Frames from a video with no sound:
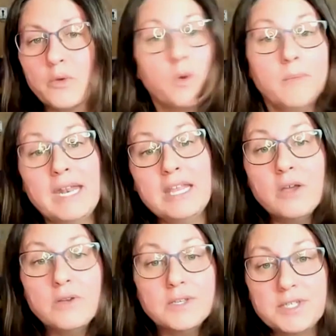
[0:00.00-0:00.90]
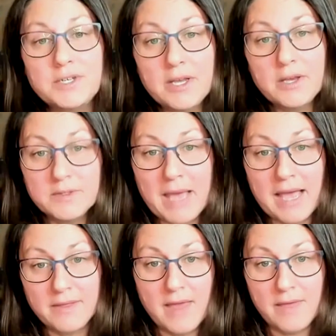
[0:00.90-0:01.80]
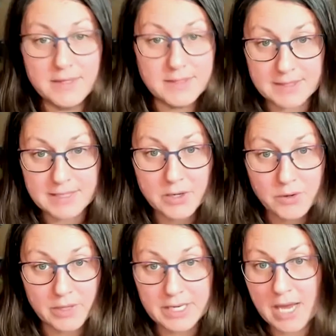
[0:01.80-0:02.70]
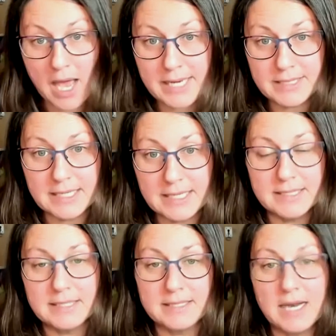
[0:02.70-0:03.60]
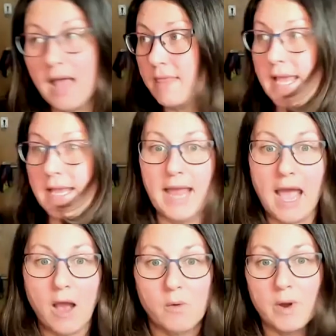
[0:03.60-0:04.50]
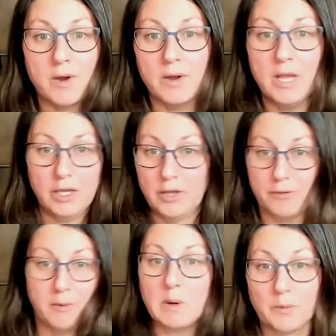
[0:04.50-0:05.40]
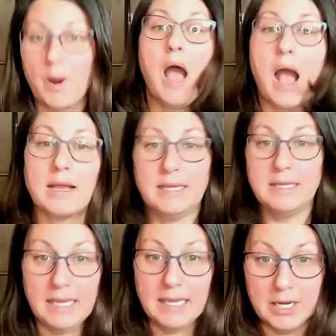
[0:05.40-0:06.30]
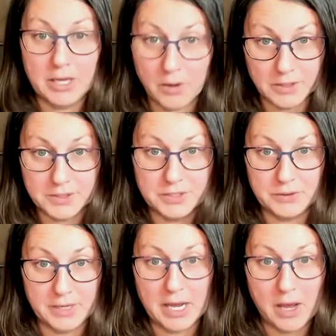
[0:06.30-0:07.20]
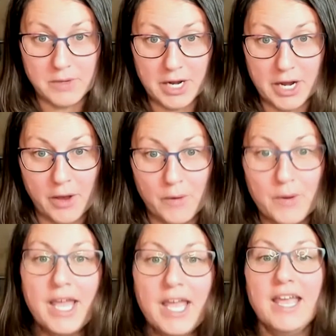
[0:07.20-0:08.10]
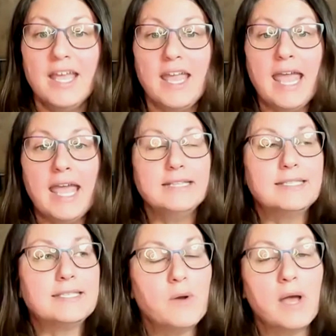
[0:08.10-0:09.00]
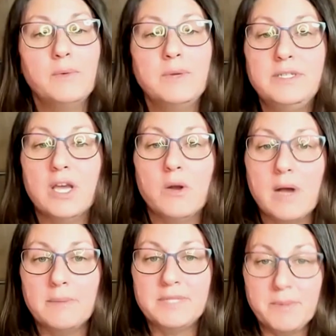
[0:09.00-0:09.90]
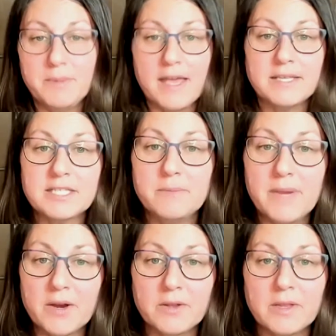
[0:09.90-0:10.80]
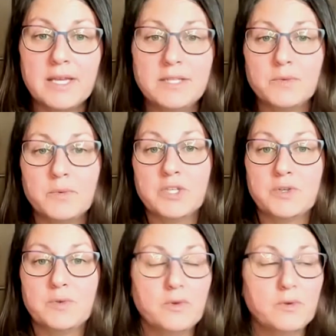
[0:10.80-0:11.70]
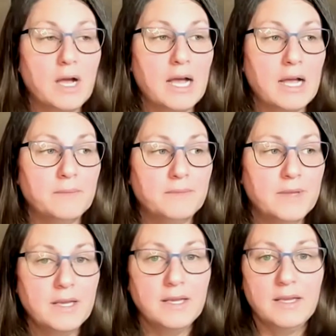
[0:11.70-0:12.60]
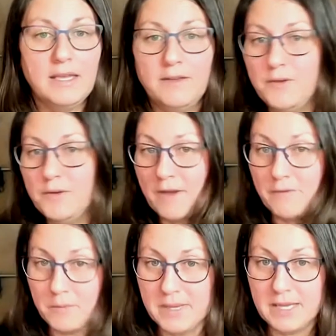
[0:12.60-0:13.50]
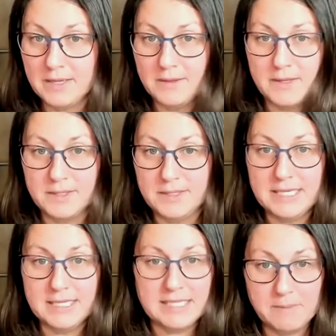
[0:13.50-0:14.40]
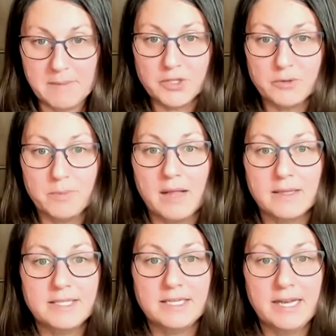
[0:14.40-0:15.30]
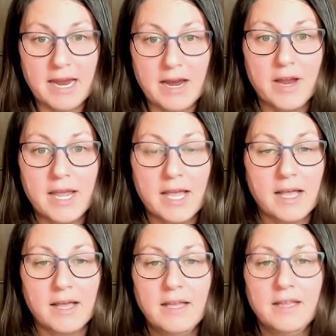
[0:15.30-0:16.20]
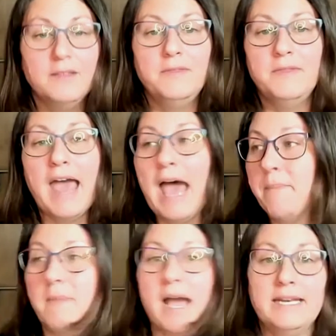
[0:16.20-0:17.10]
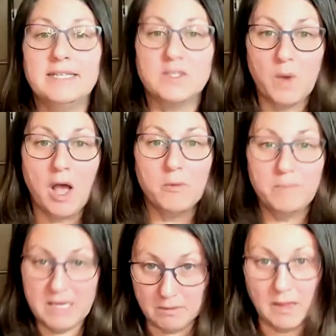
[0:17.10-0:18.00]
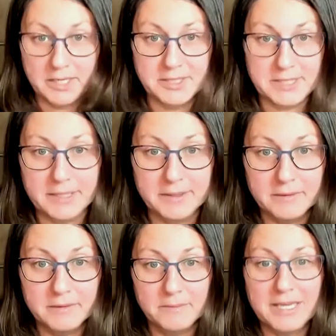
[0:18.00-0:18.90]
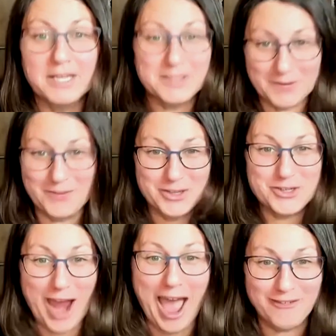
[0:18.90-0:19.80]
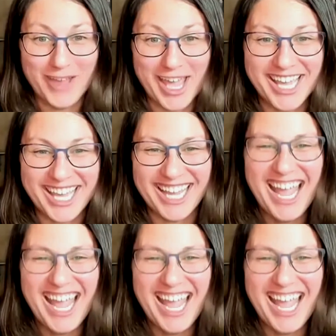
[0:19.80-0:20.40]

weren't many yoga studios back then. This is the early 90s. It's not like now where you throw a rock and you hit a yoga studio, you know? And so I would go up to Bethesda, Maryland, which, if you've ever been in the DC metropolitan area, that might as well be London, because of traffic.